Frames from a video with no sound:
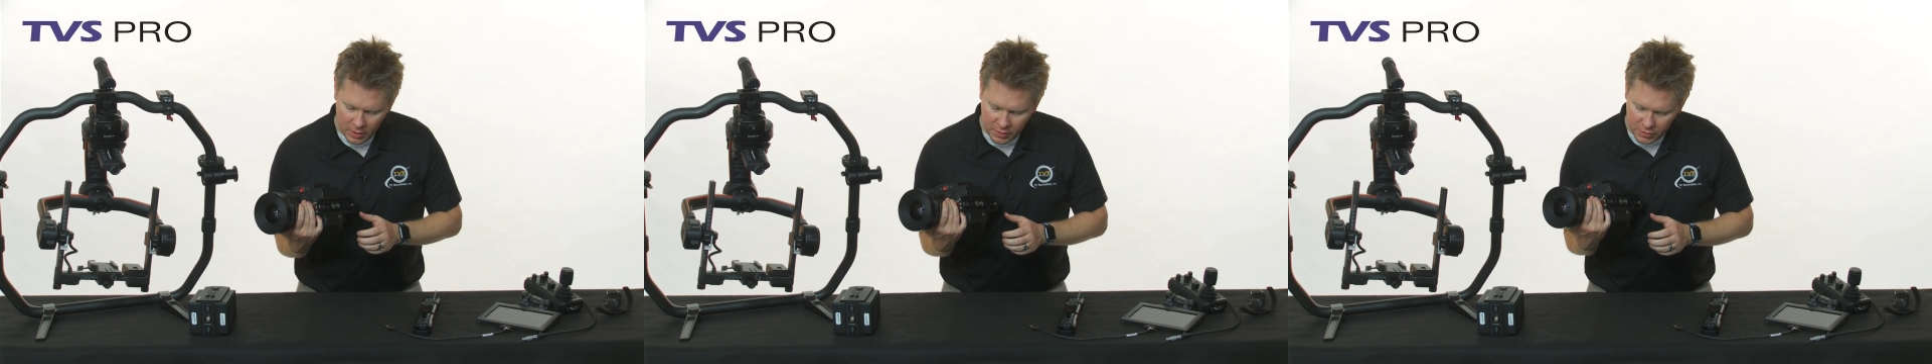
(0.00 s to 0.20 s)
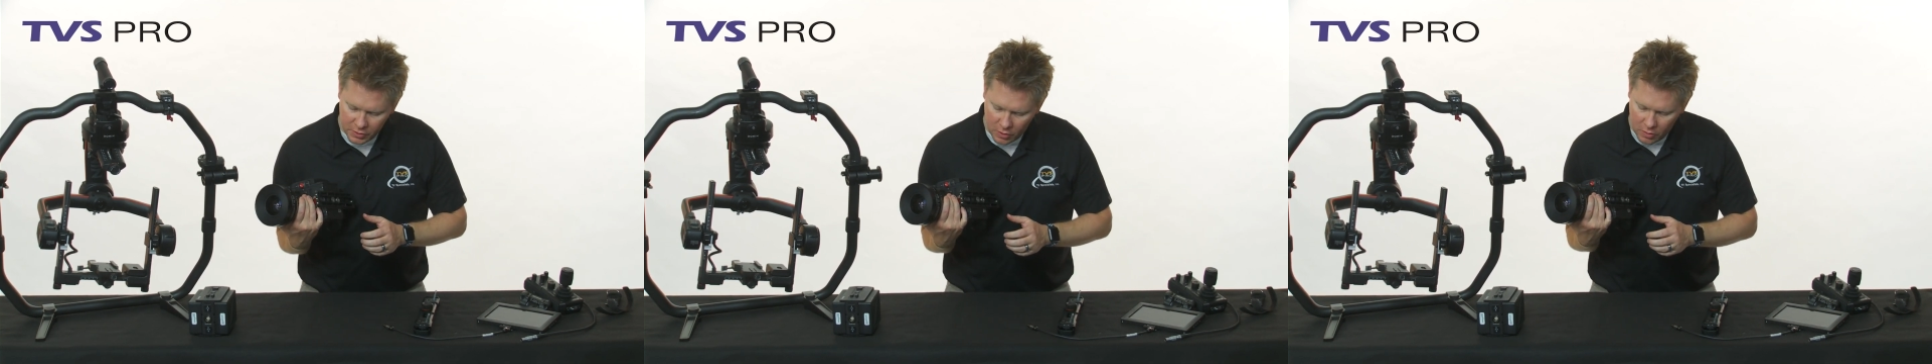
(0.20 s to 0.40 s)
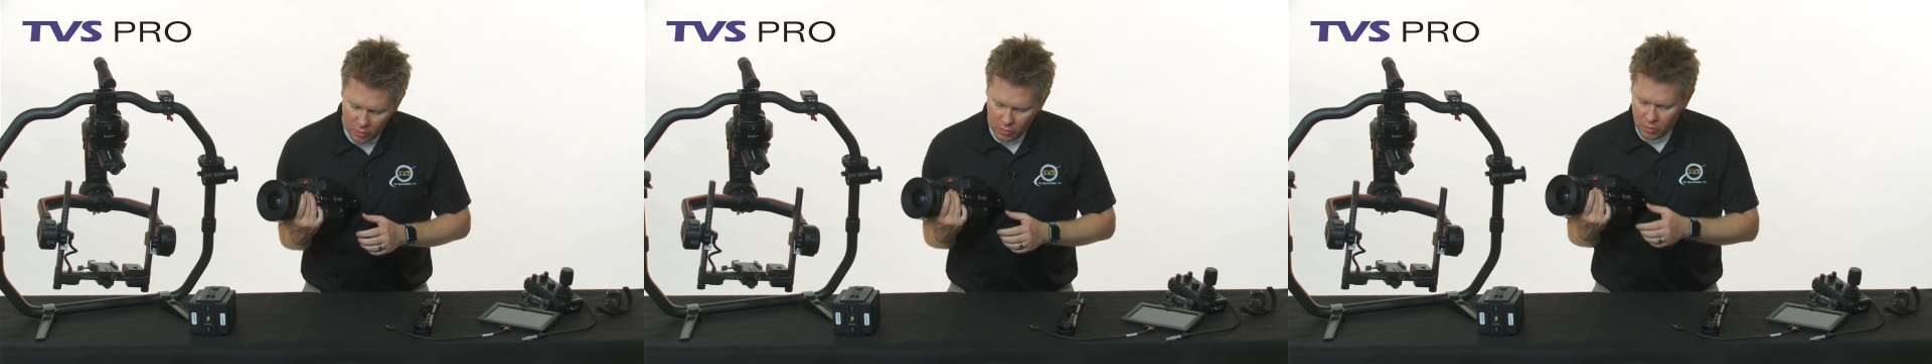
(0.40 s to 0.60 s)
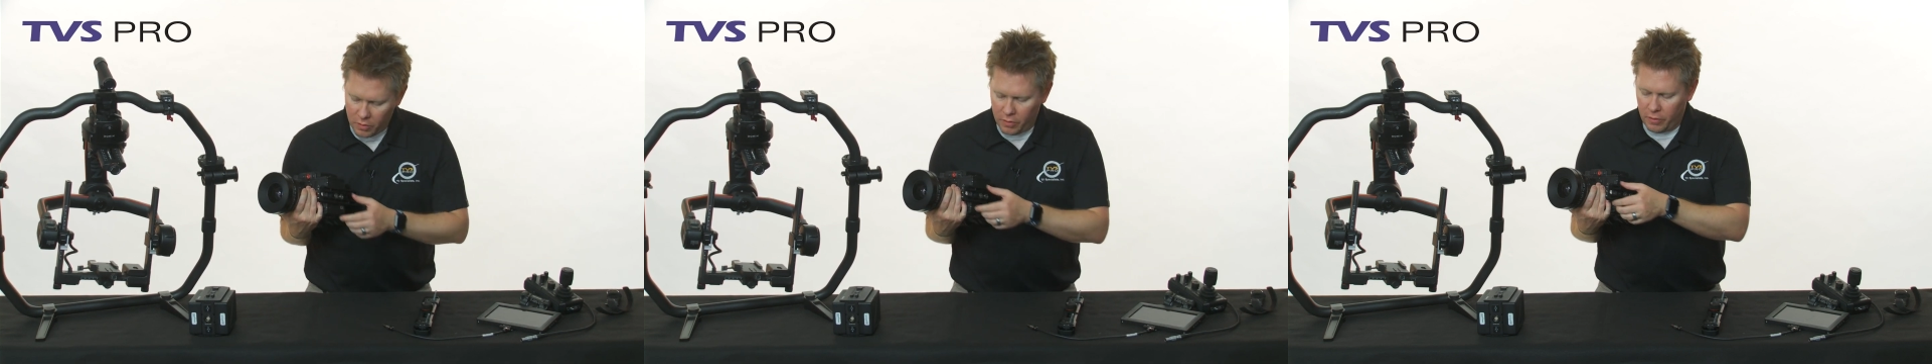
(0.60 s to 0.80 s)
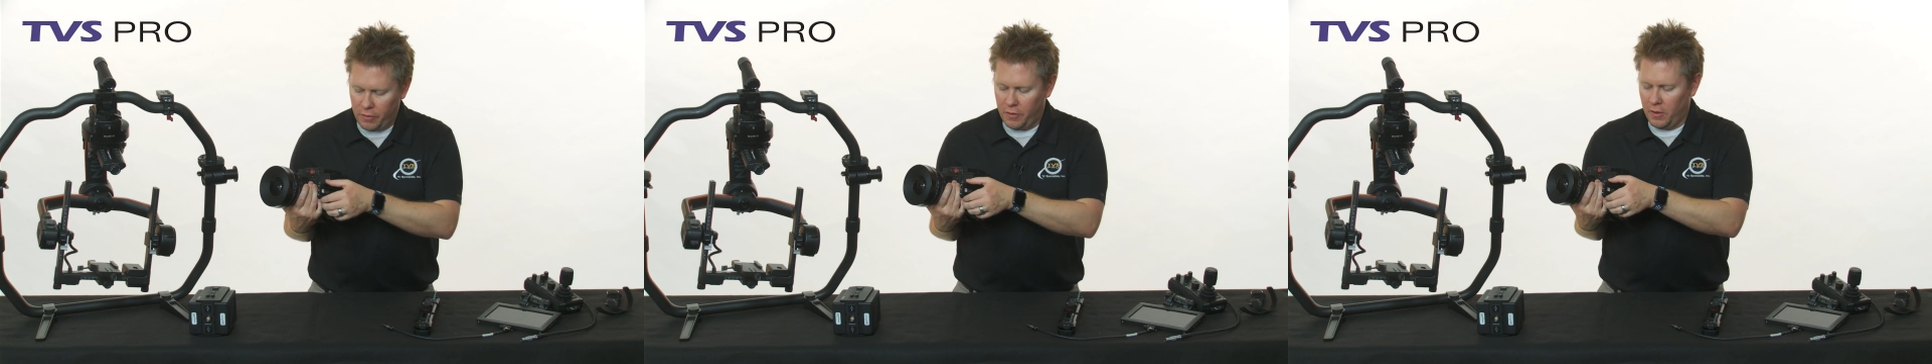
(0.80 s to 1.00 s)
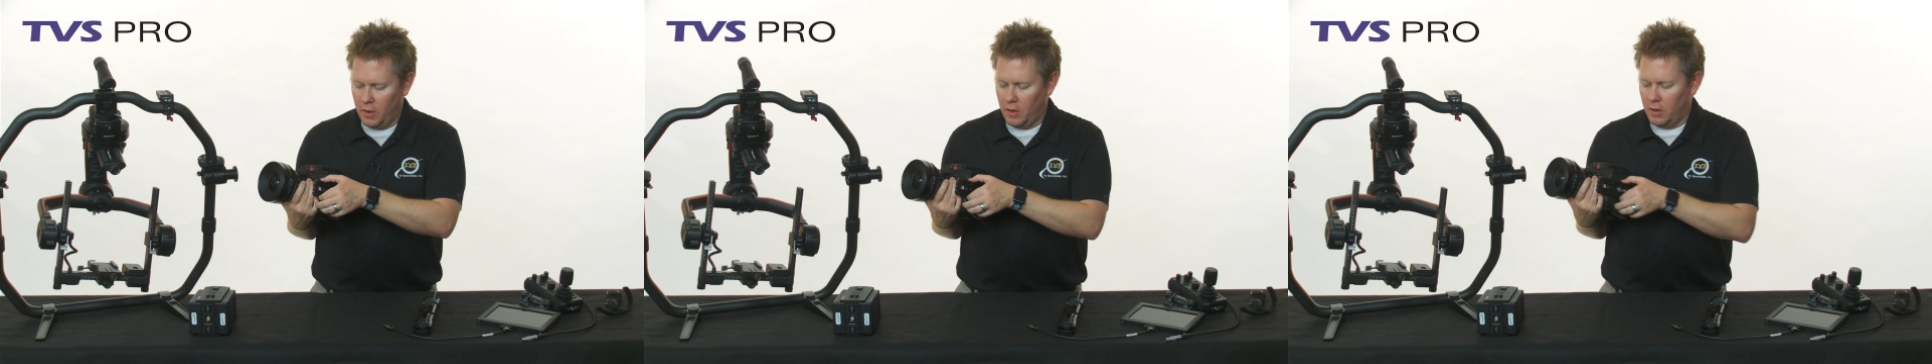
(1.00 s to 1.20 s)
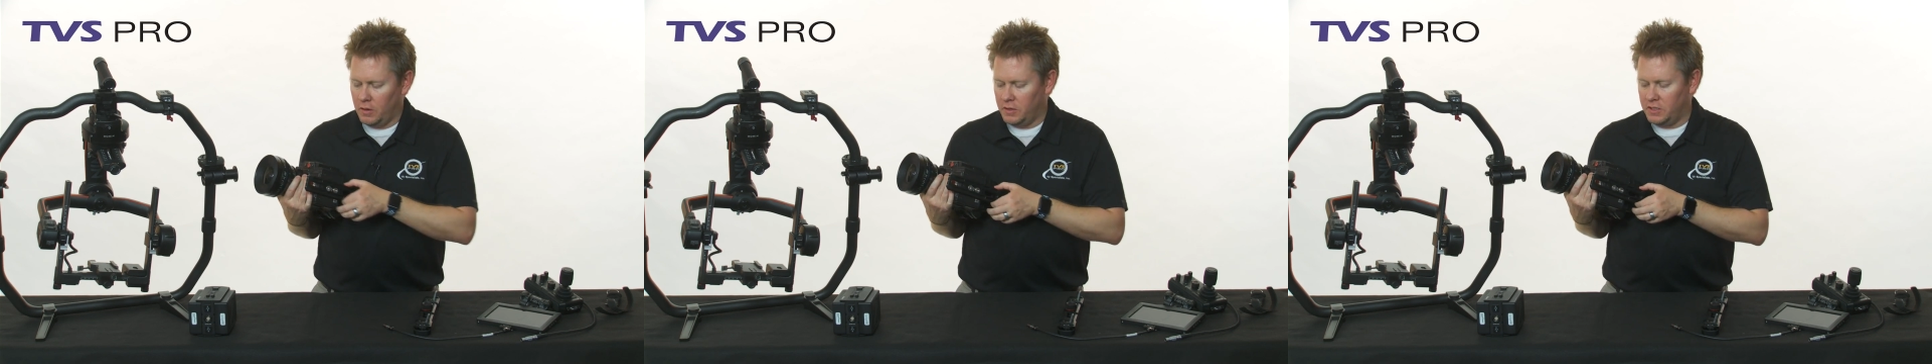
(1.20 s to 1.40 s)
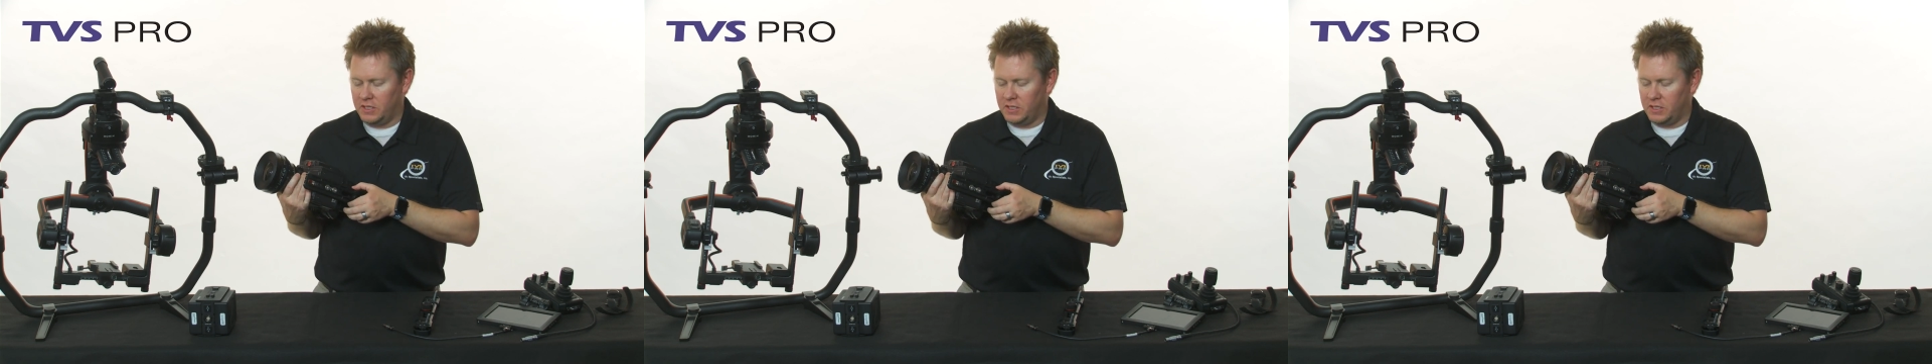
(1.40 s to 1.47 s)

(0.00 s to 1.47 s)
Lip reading: So the